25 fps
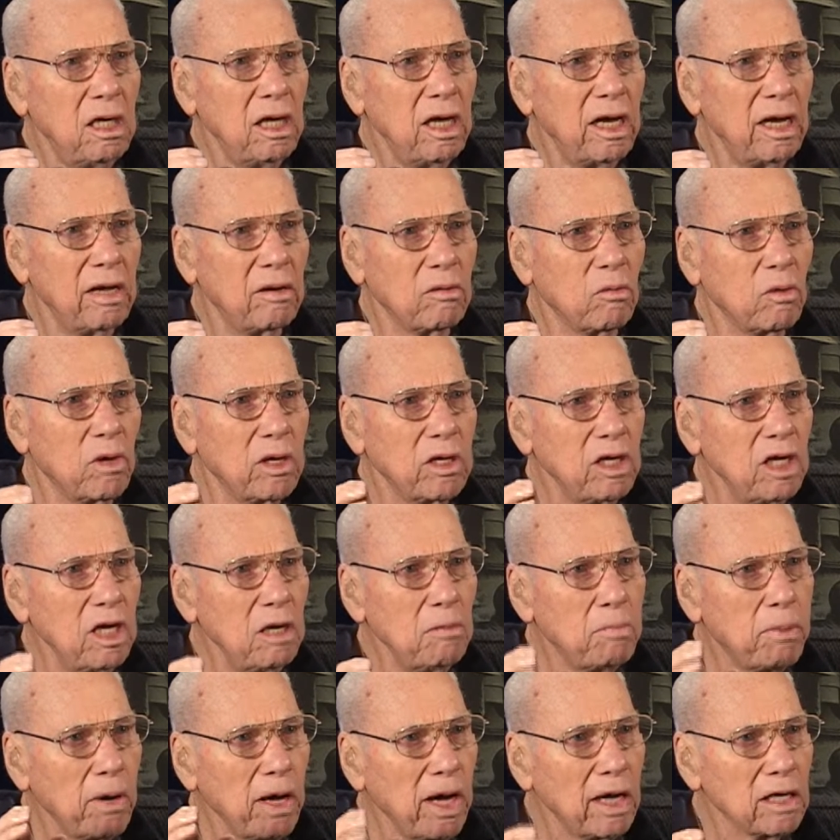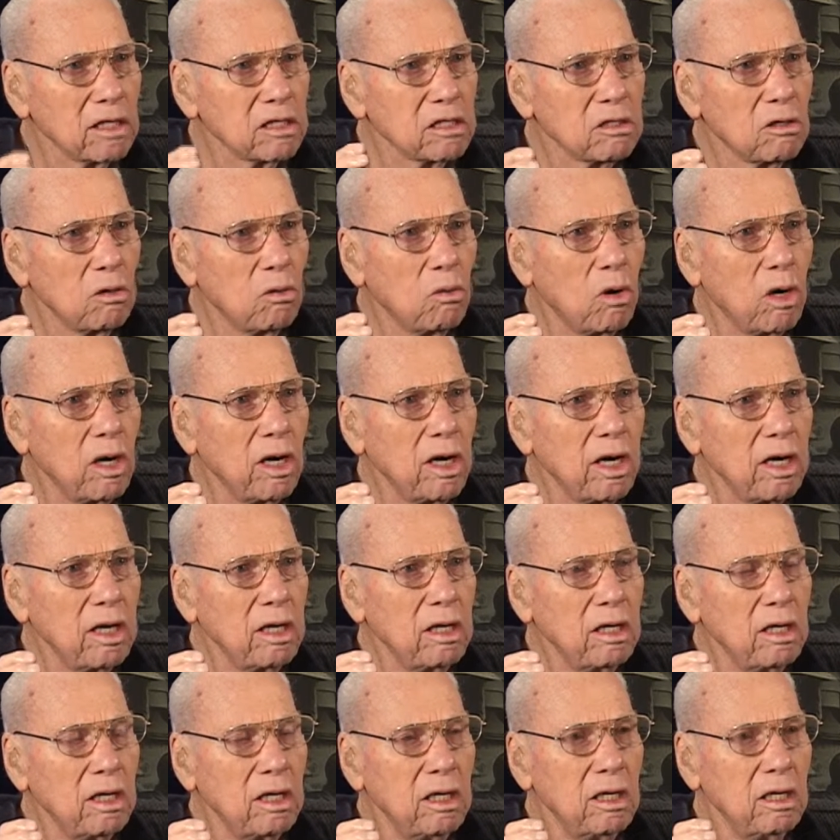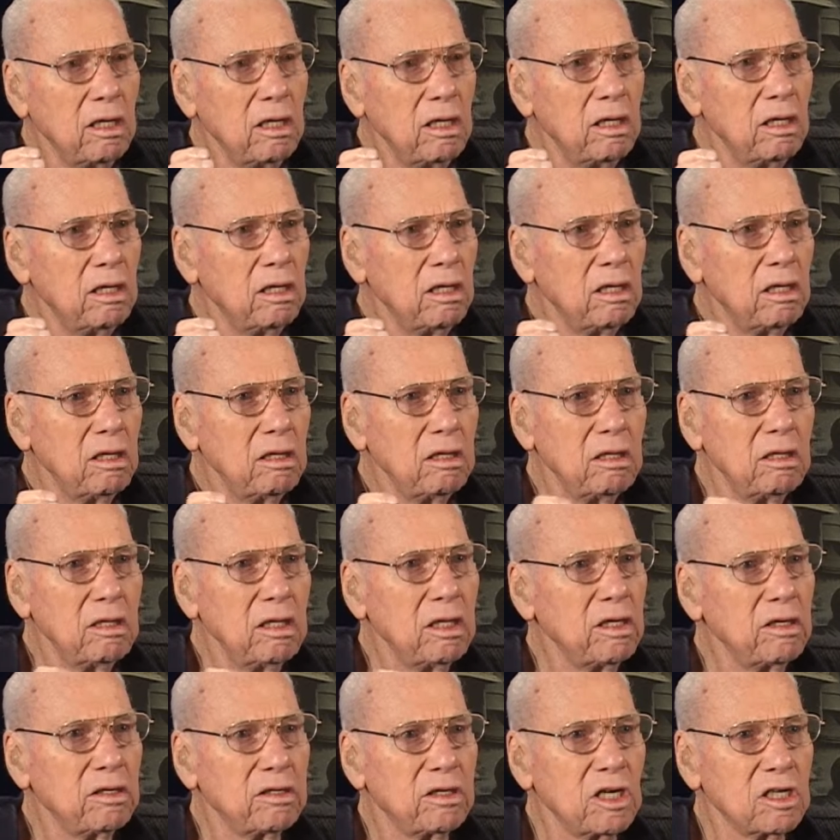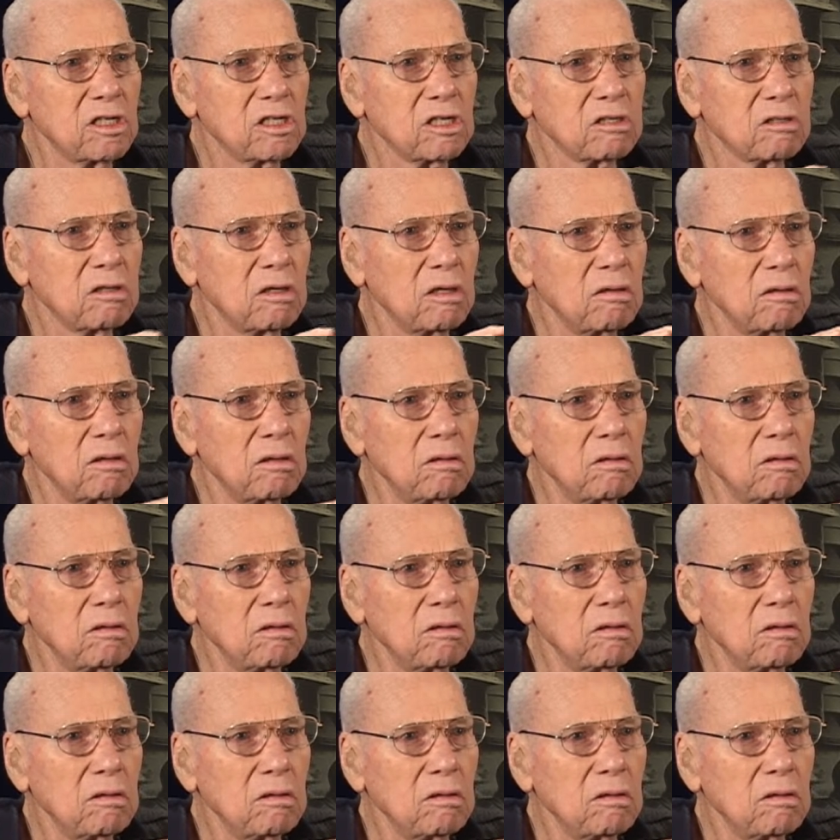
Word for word: and when he passed away, it just